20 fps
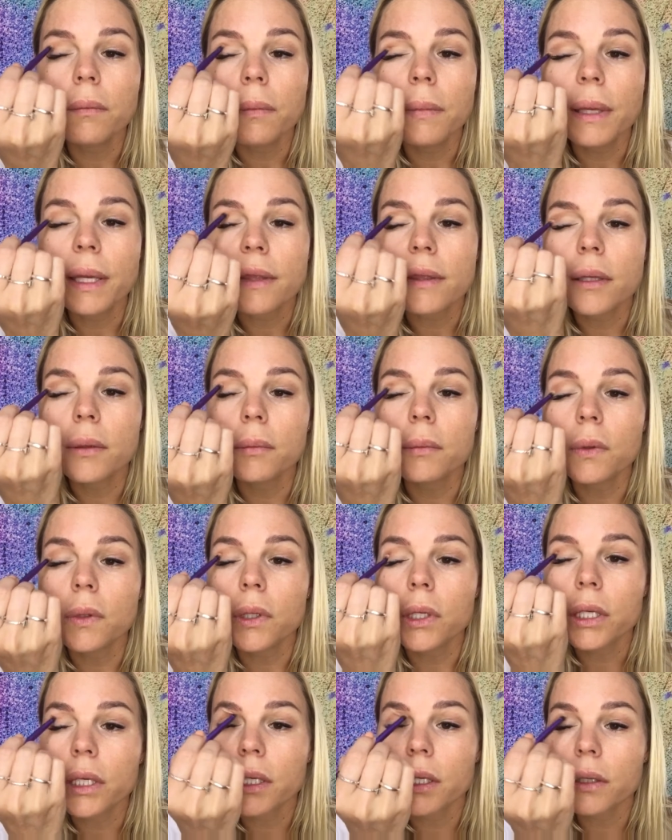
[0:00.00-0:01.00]
make them
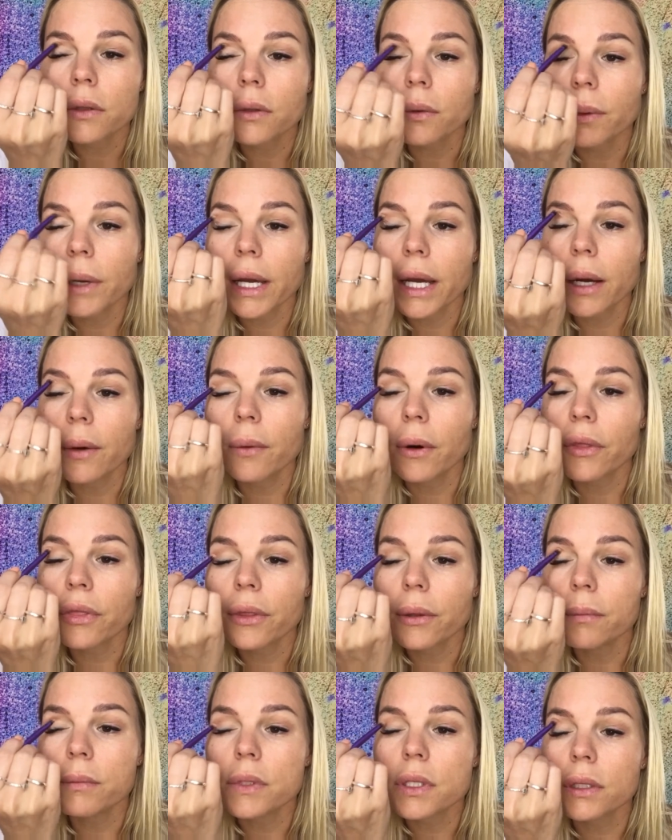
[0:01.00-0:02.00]
look the way I want
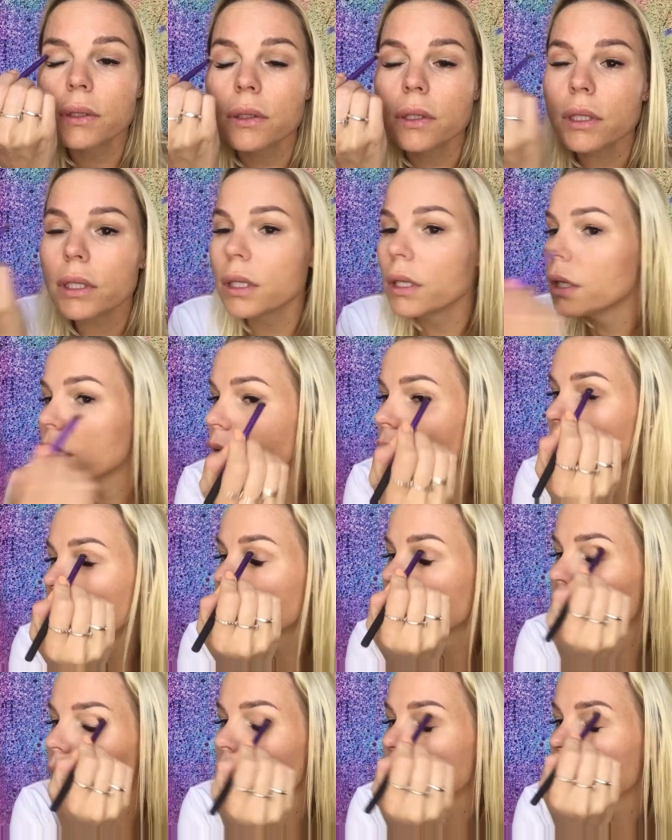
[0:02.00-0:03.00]
them to look,
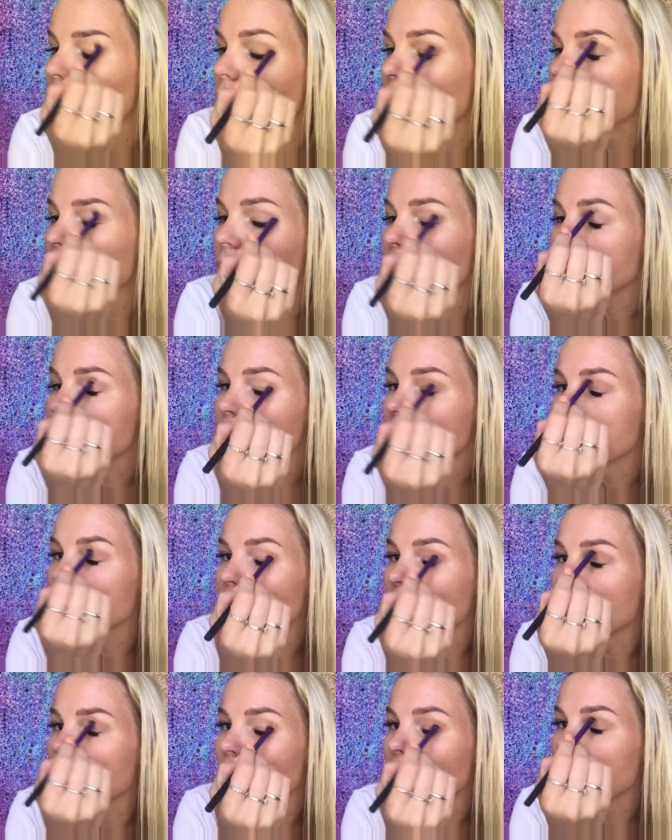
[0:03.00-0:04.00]
I actually
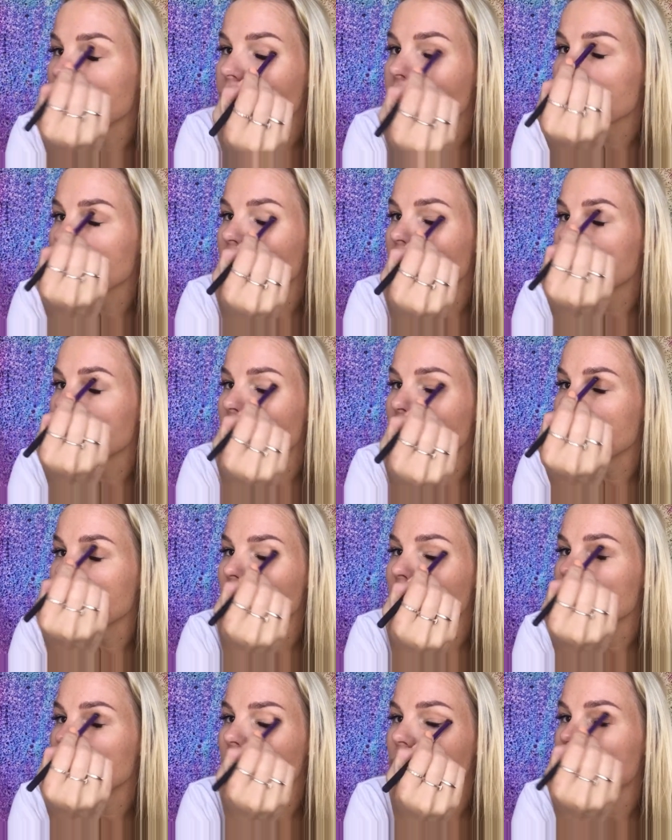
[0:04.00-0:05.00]
like my
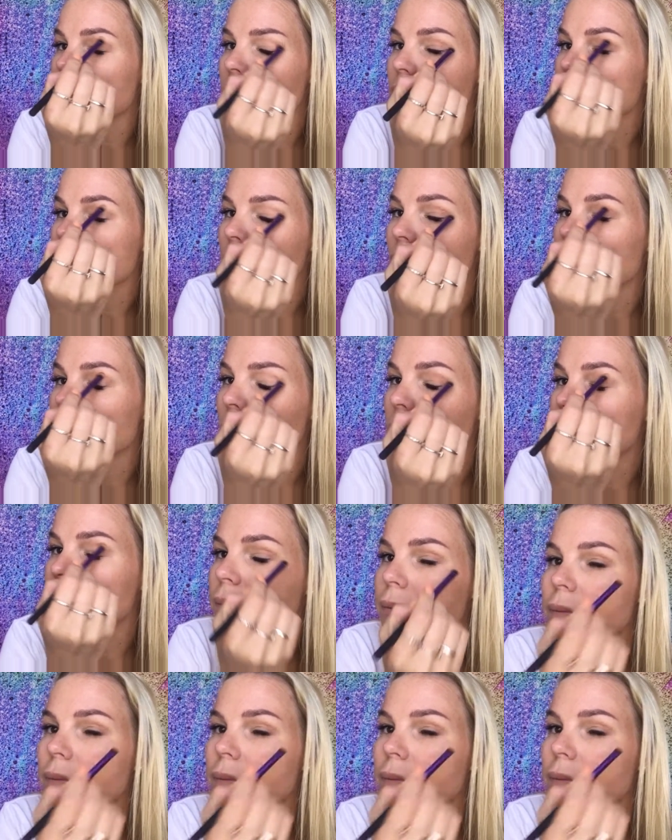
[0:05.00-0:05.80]
hooded eyes now.